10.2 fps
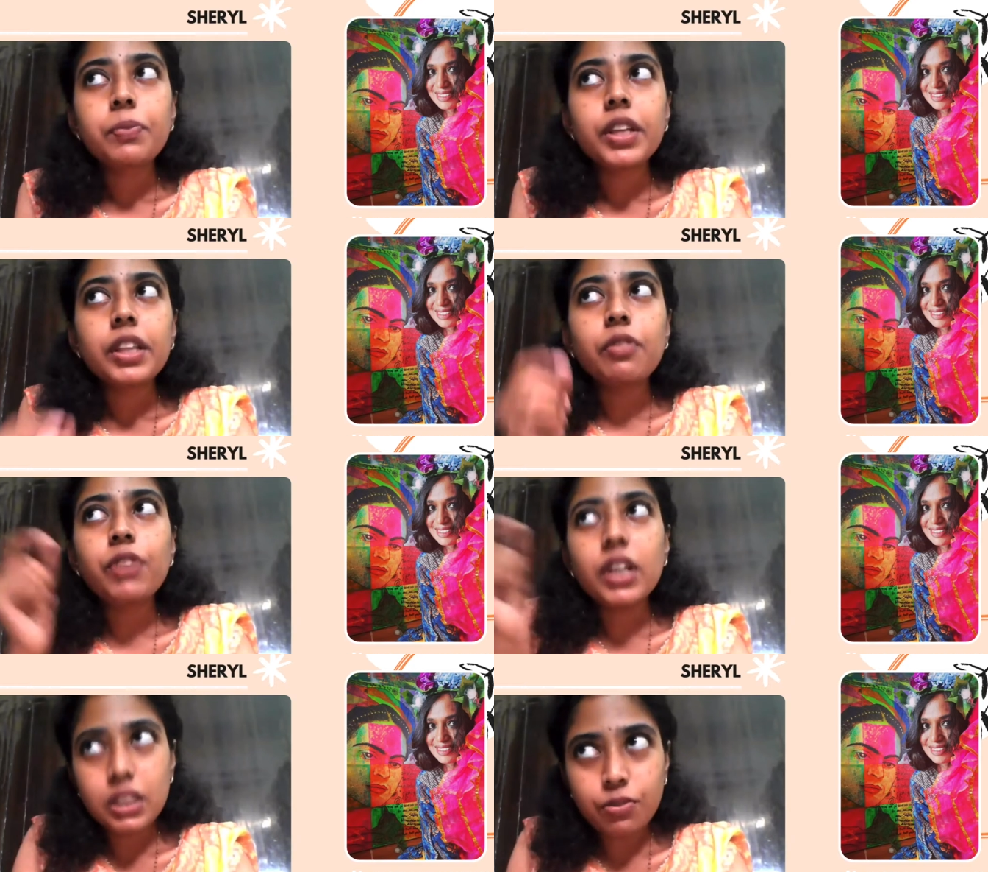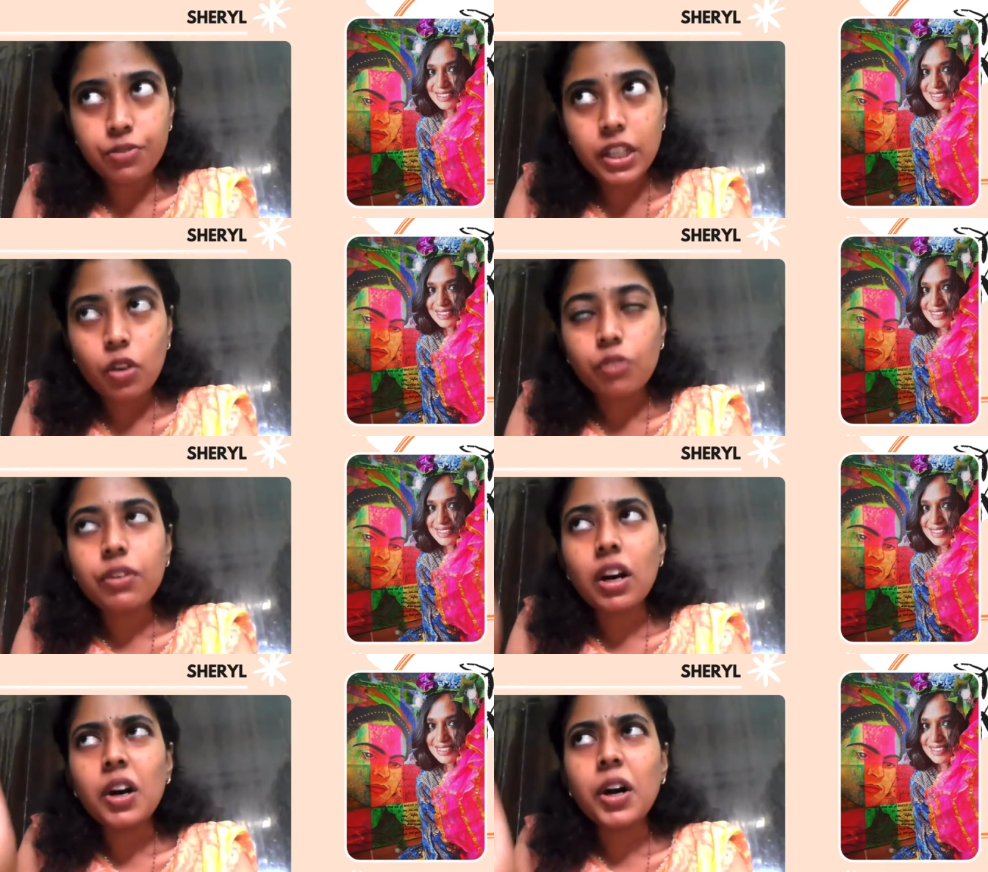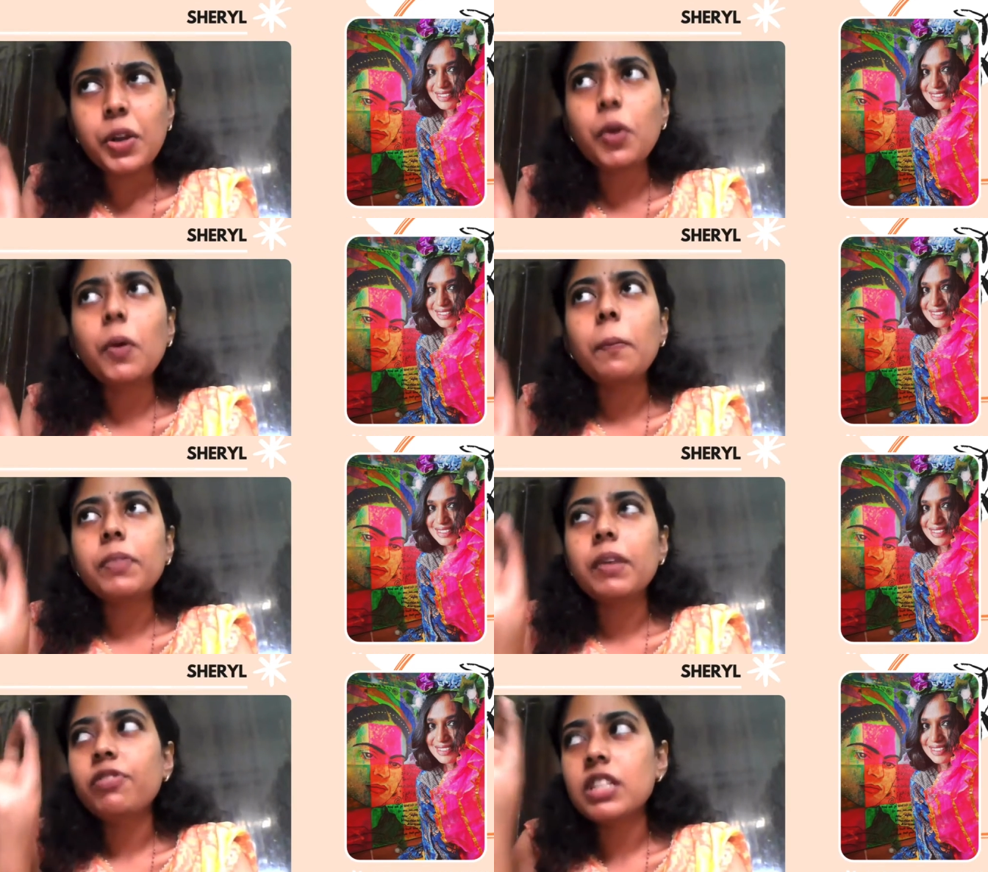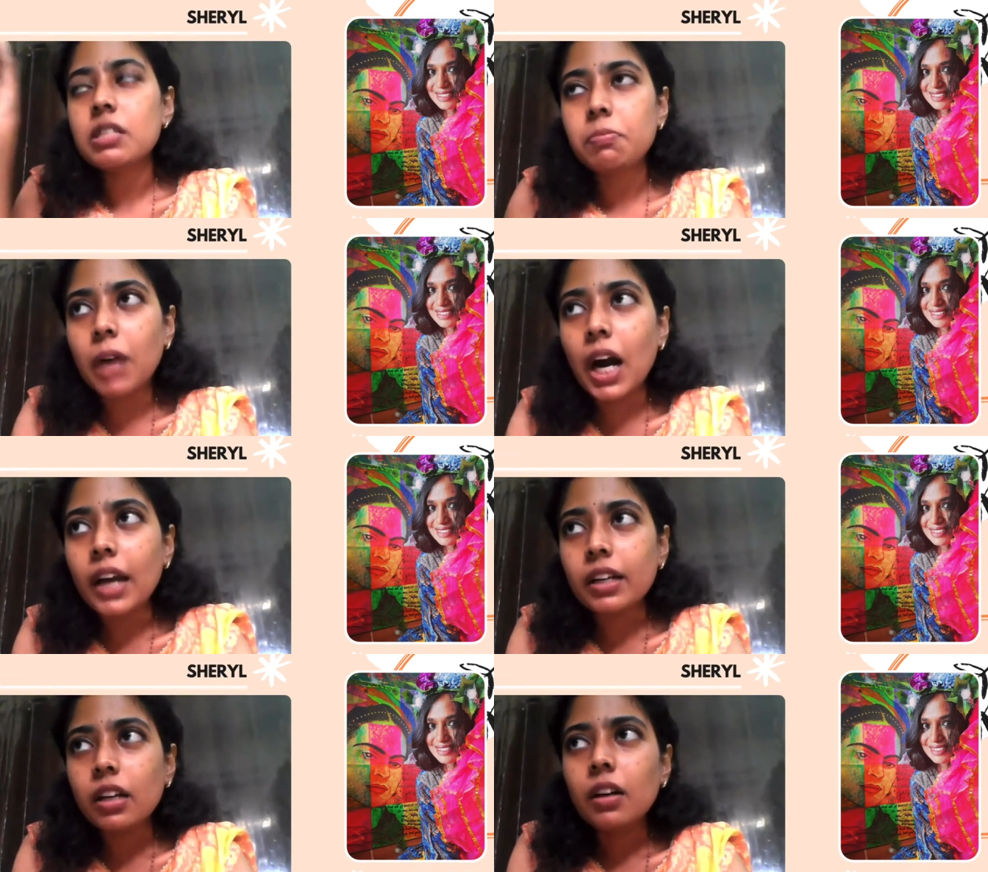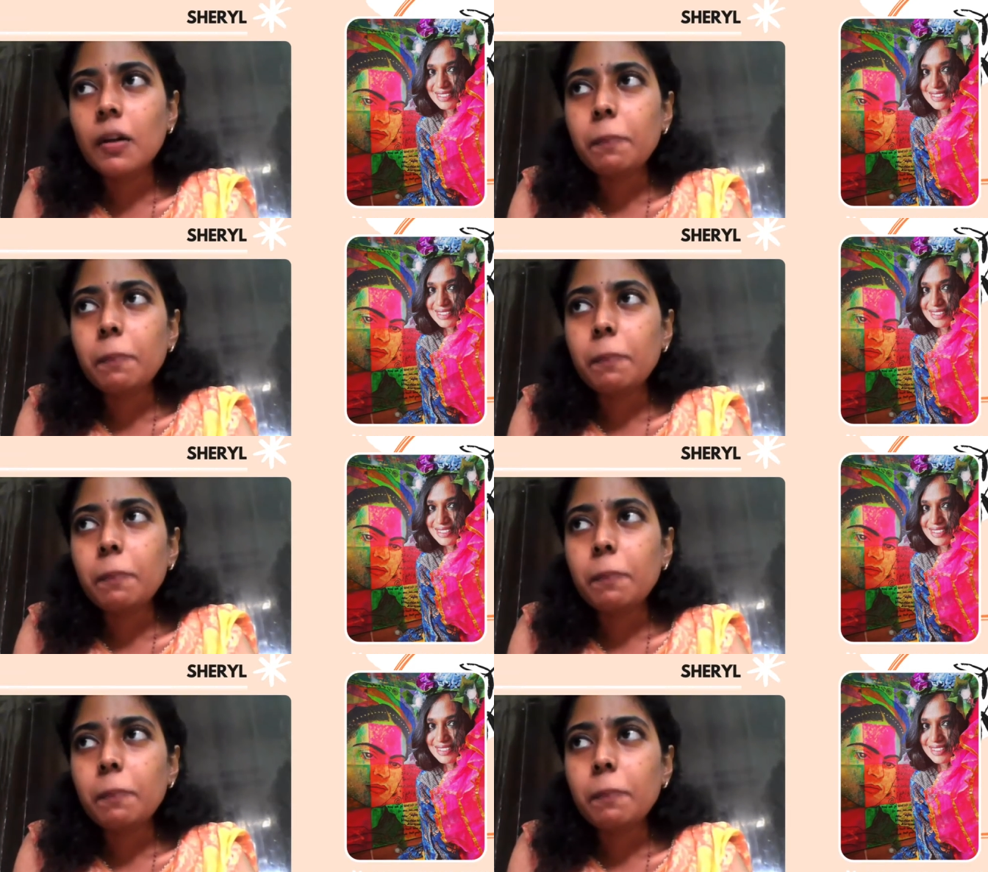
Speaker 1: the first feat of, uh, you know, the first mark,